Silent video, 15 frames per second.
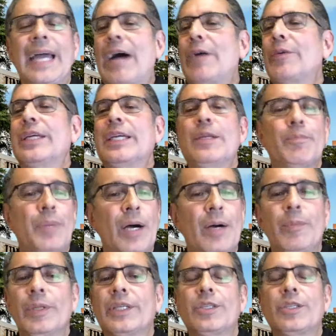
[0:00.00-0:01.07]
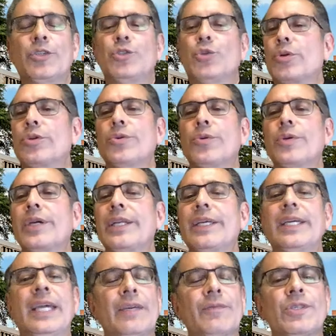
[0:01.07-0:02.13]
out in public, door to door kind of
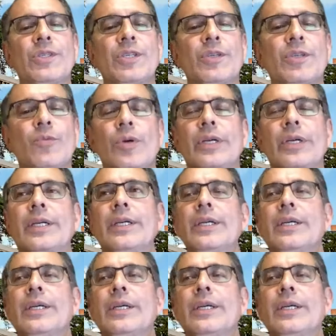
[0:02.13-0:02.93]
canvassing work.